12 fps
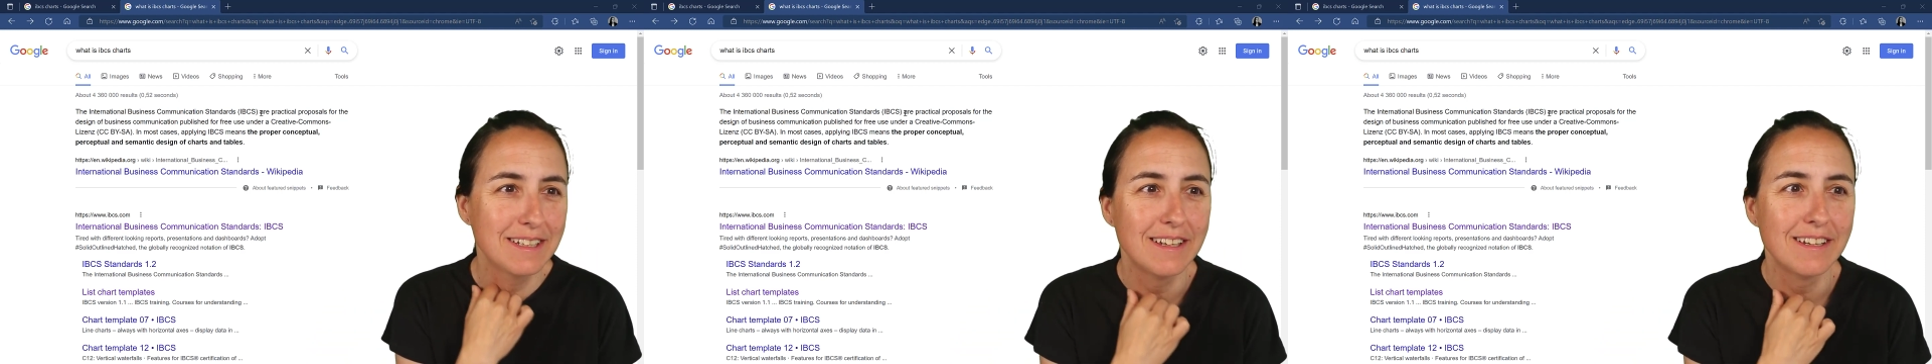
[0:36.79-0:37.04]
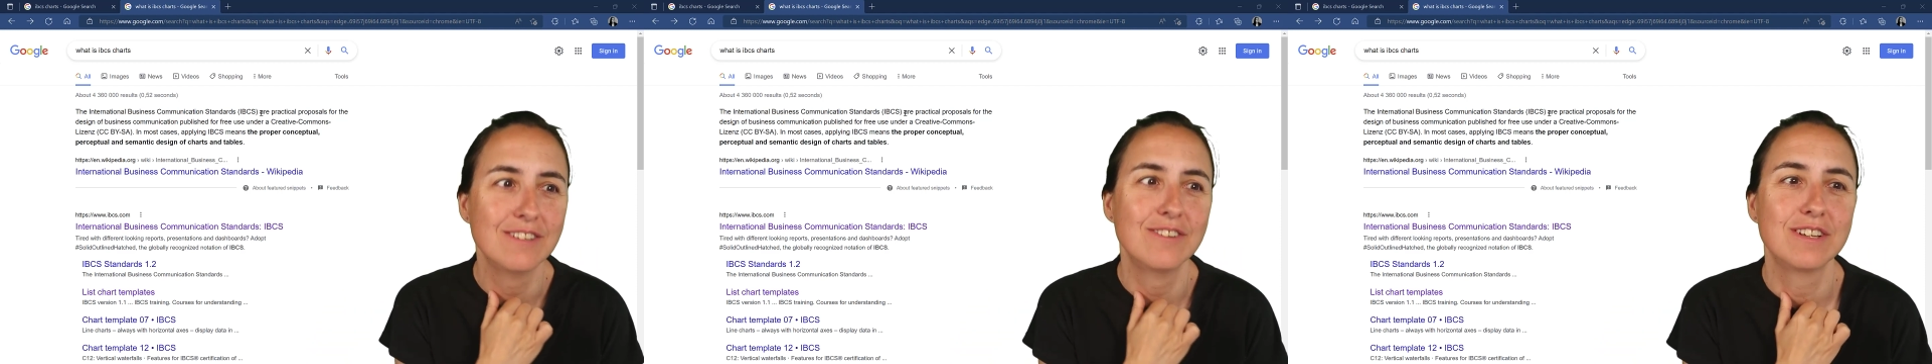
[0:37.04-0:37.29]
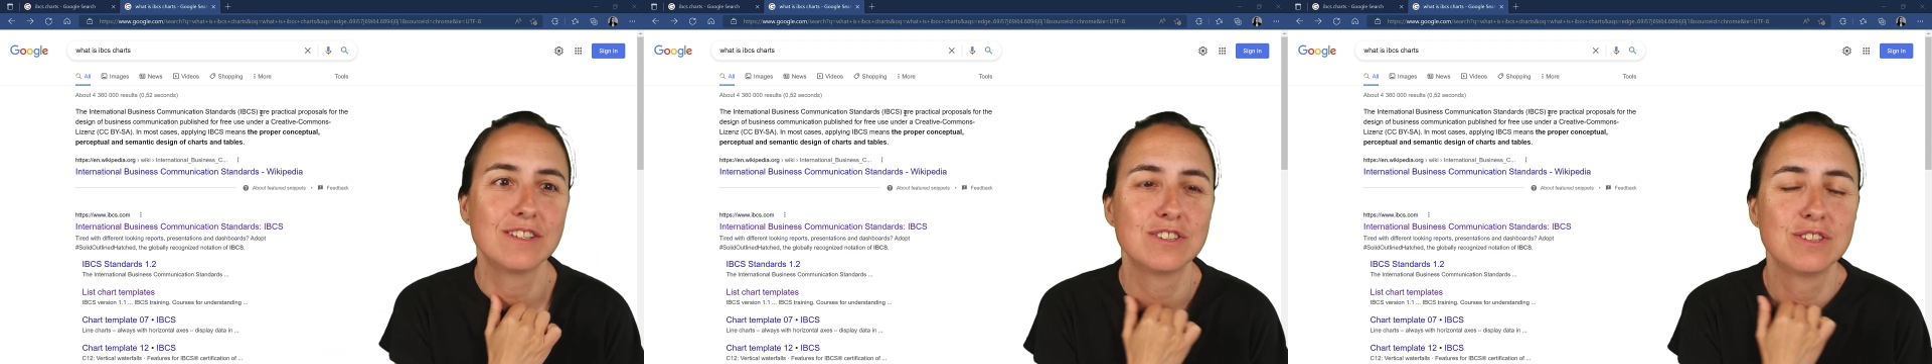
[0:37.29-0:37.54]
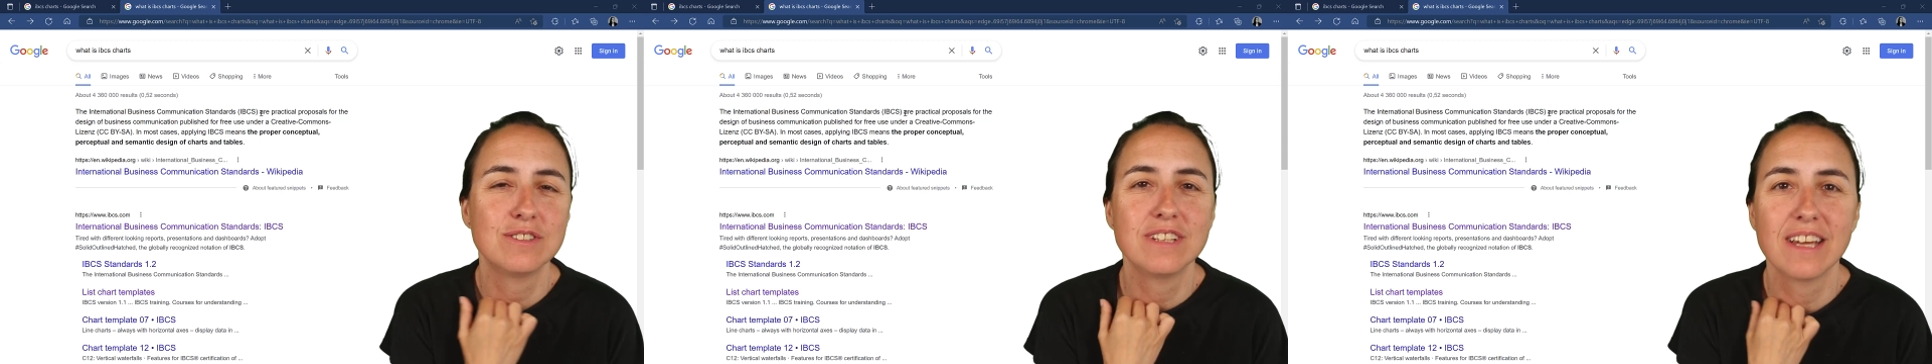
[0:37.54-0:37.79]
in order
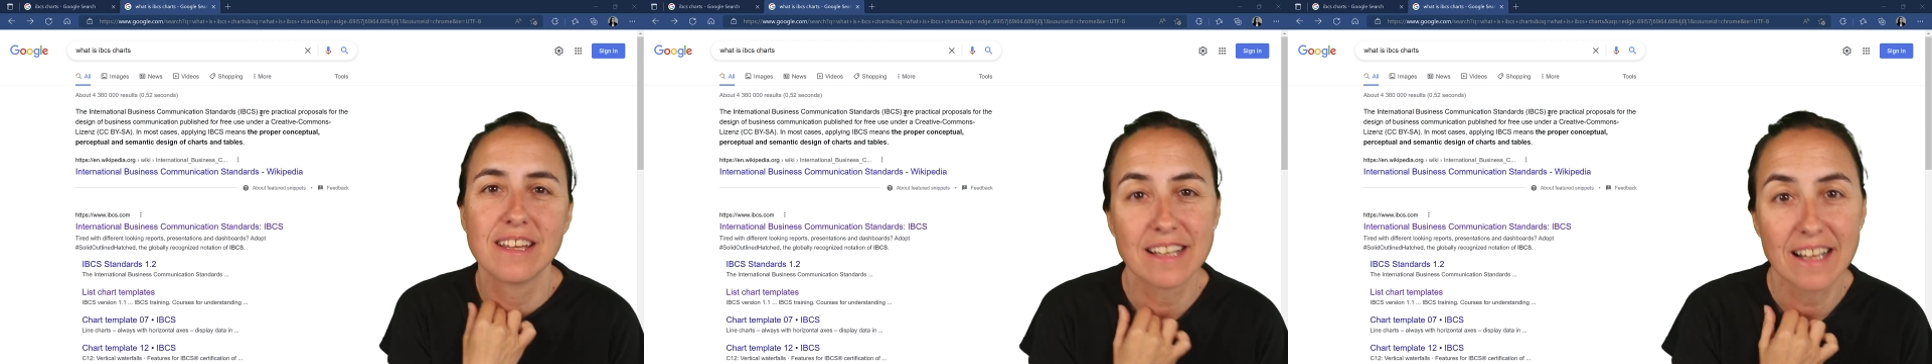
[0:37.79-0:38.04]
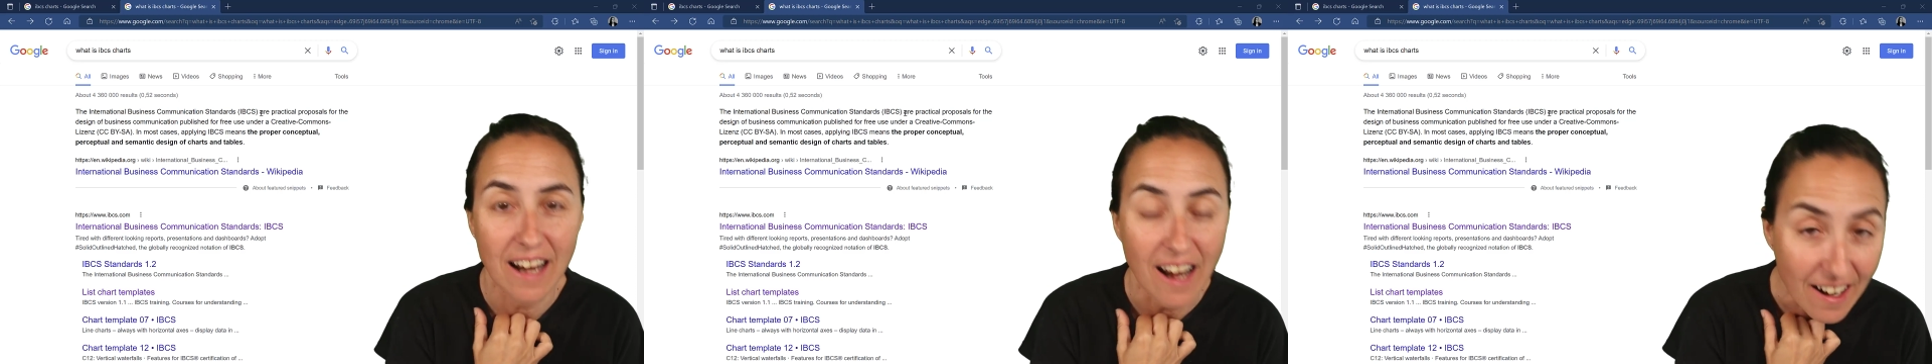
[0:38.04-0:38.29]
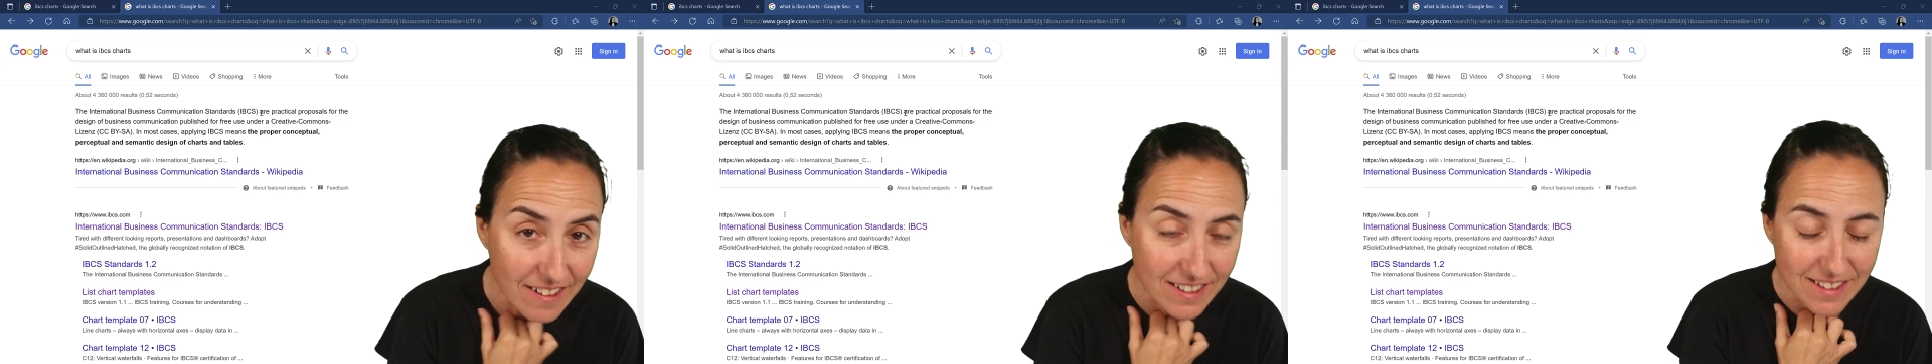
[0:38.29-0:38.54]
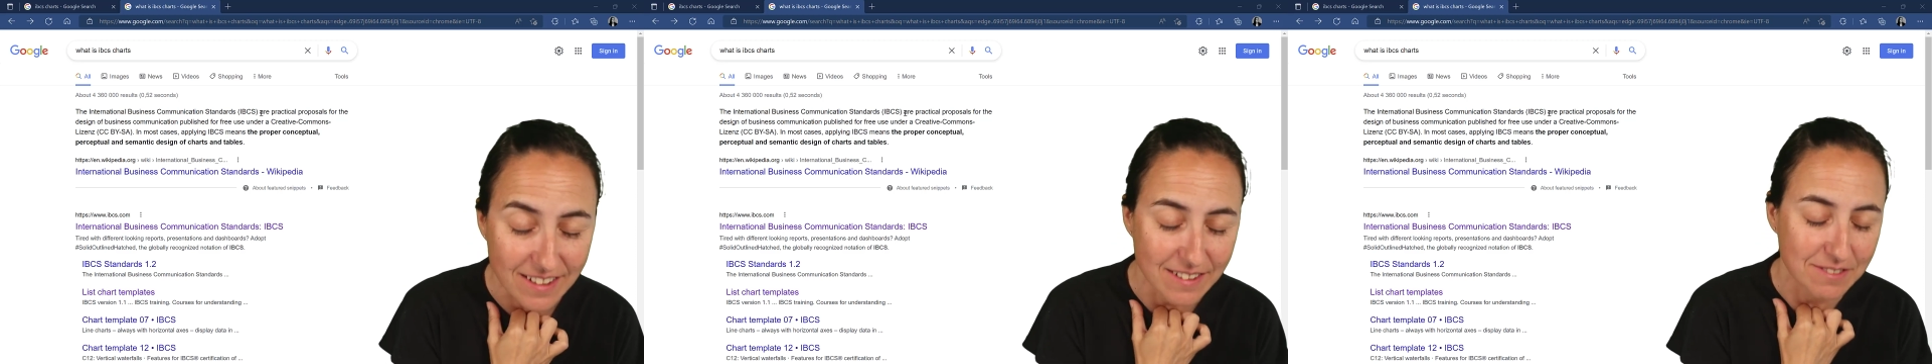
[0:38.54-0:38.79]
to get
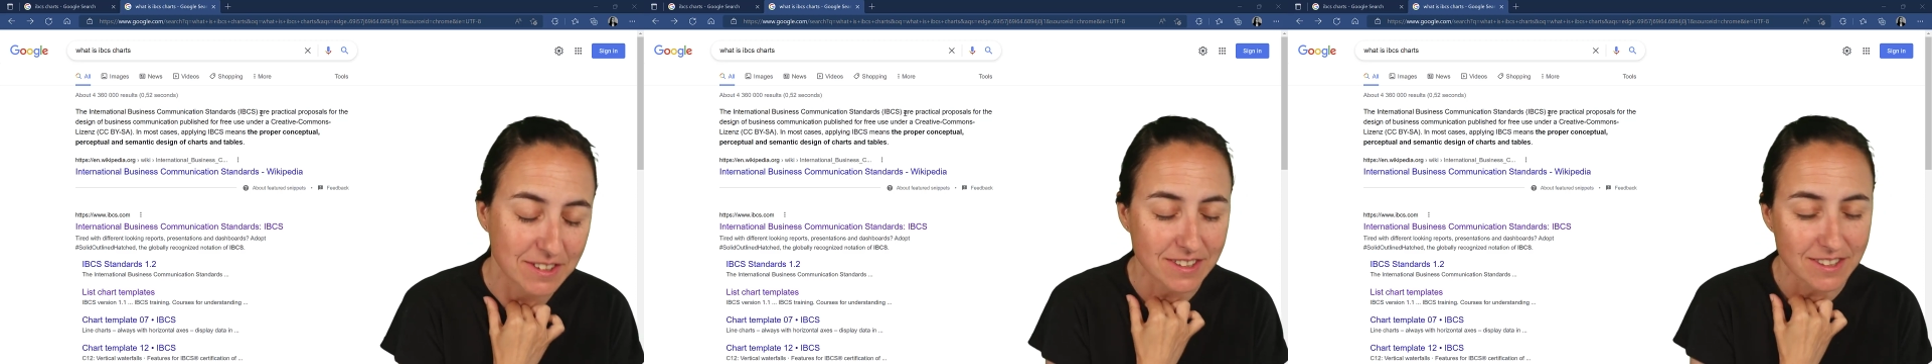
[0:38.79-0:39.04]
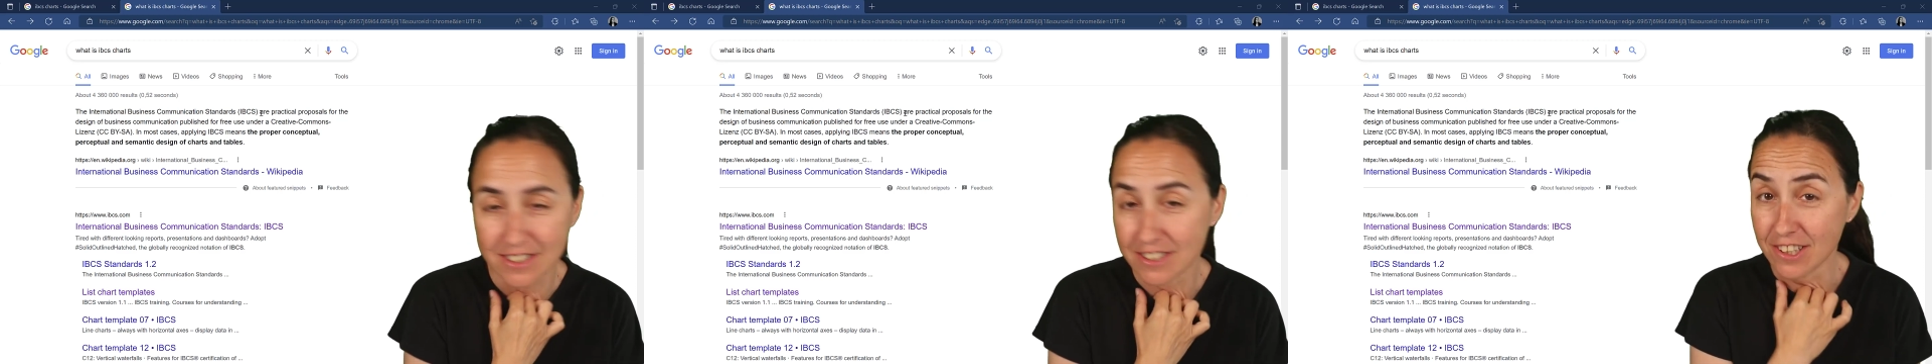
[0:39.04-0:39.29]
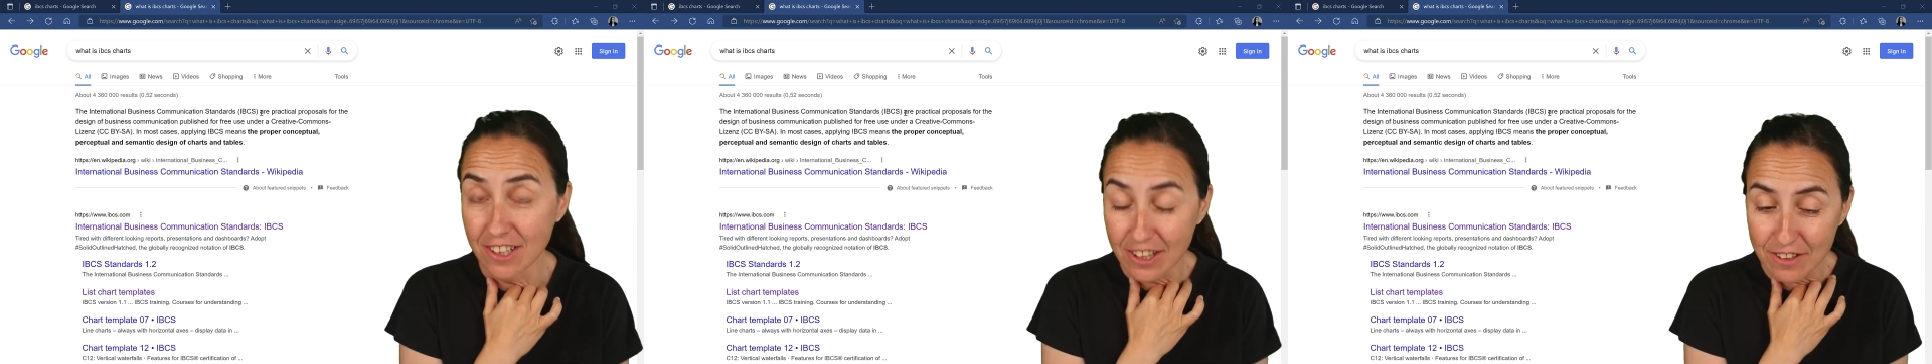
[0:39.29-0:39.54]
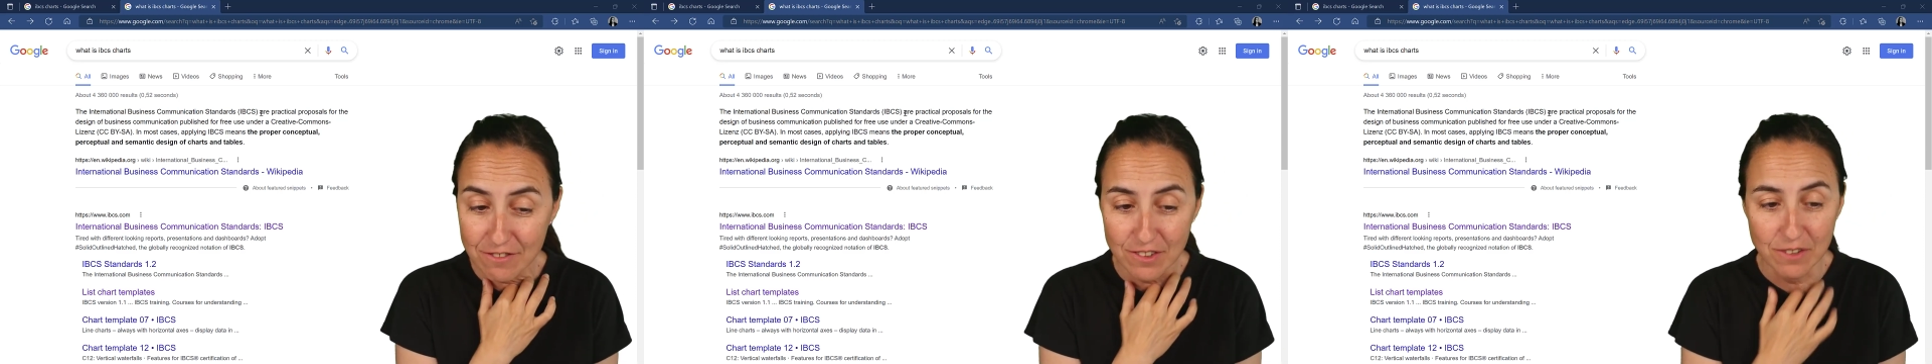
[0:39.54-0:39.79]
clarity, which is
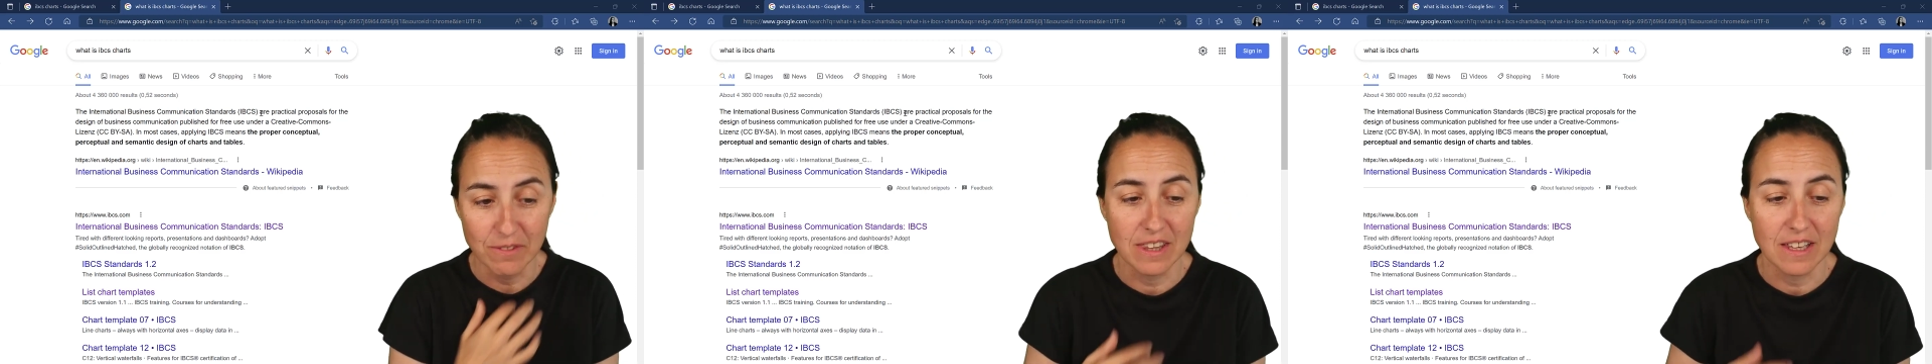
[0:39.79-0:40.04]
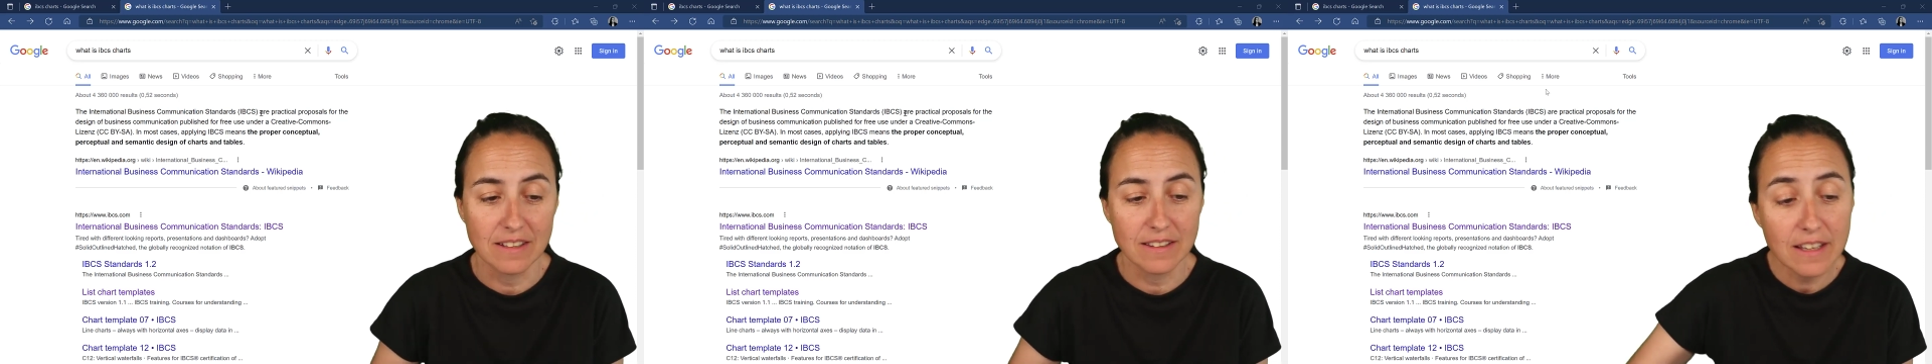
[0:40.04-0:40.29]
nothing wrong with that.